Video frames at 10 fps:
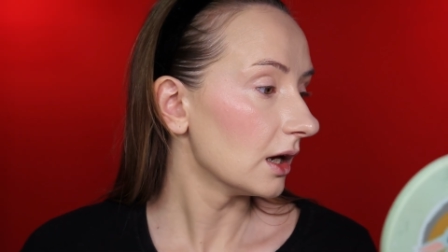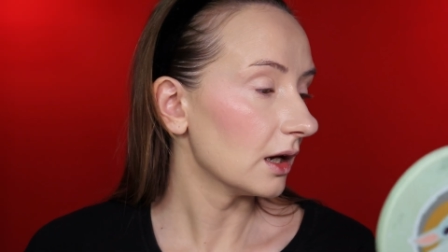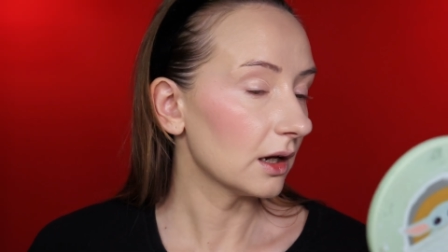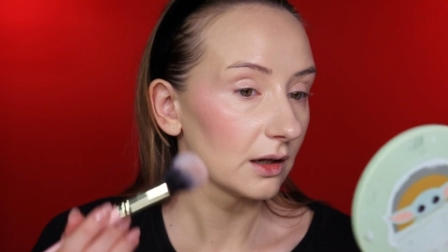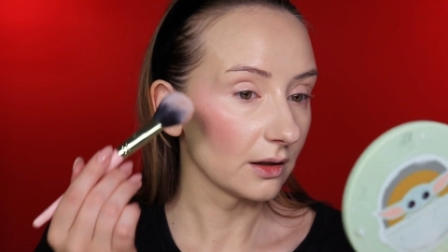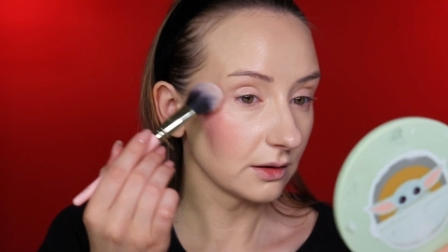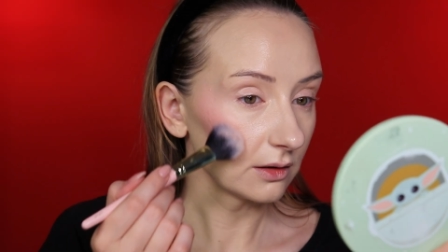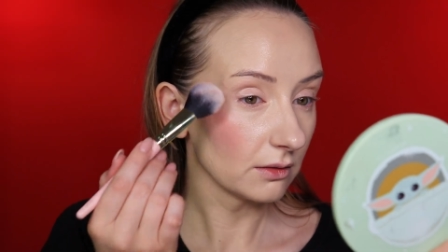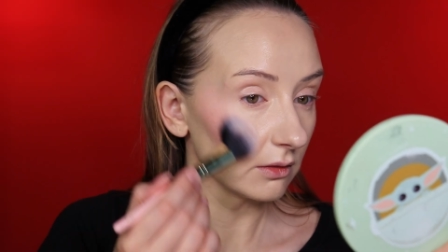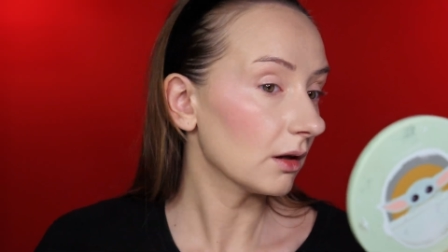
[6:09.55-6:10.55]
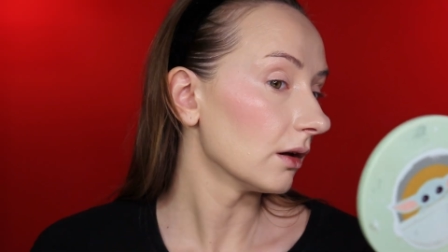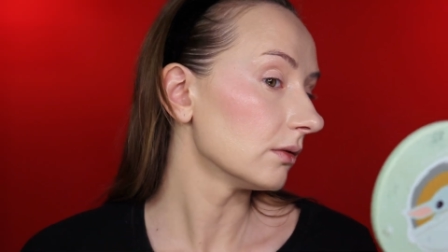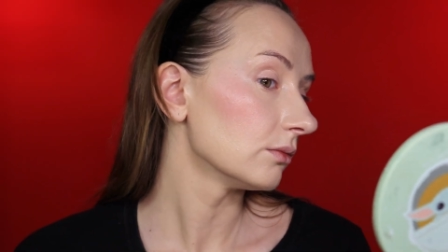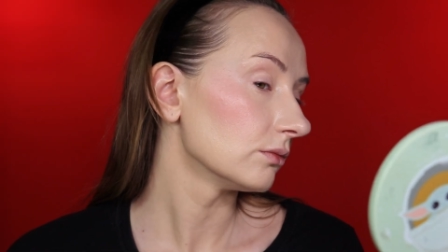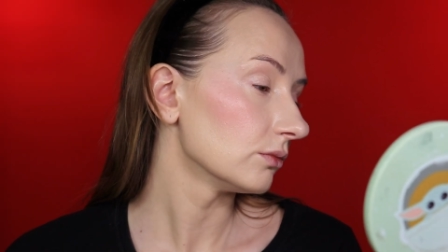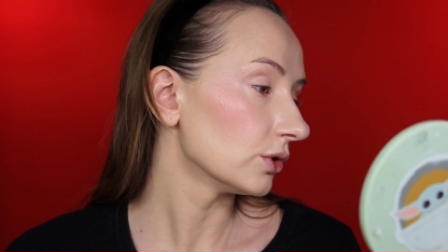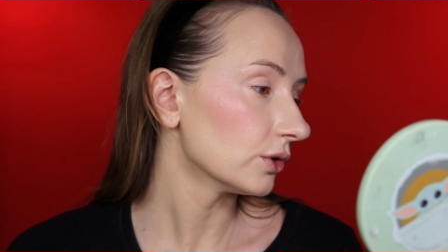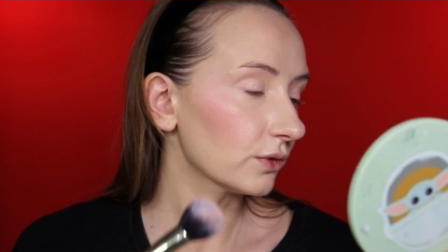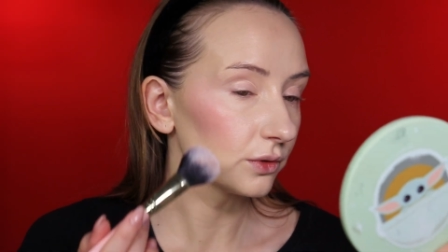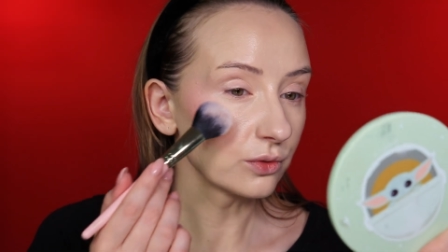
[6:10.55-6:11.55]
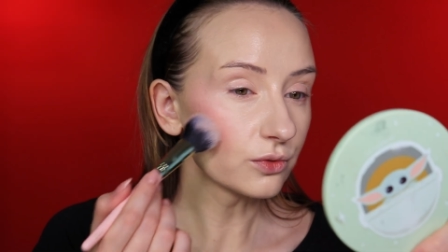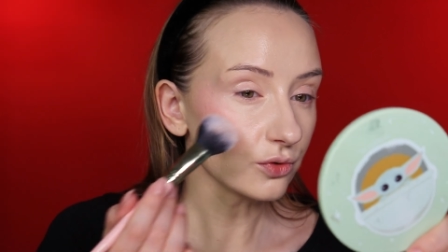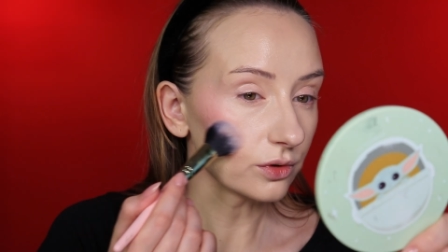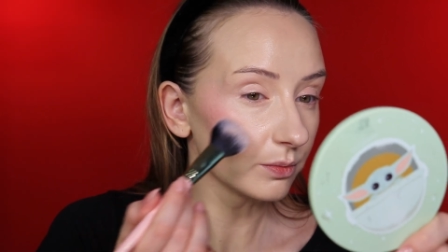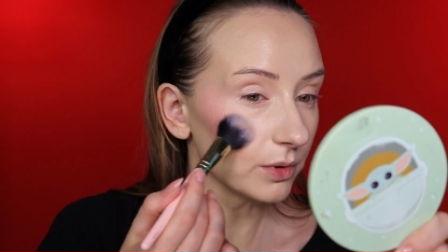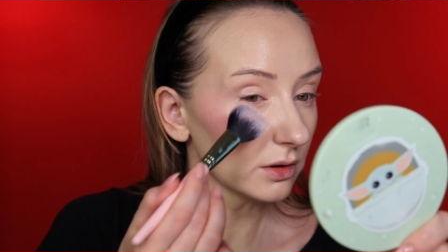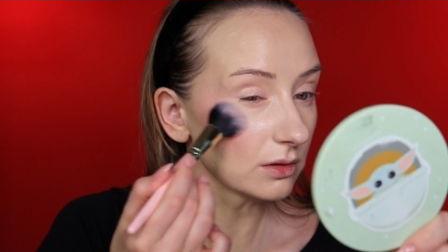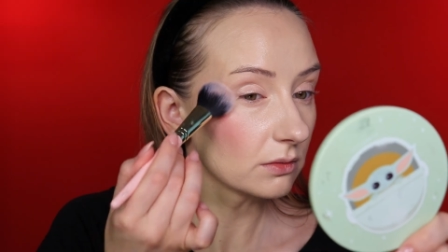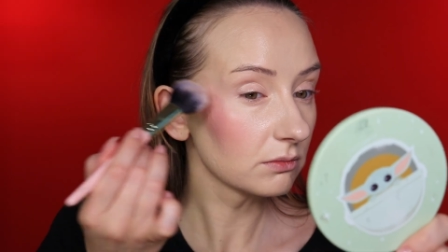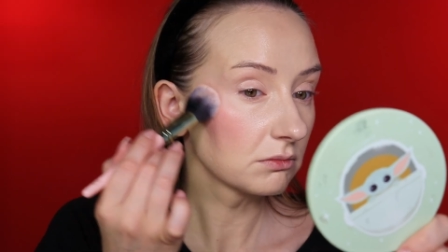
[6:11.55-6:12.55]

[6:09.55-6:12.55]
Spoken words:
And yeah, beautiful neutral pink.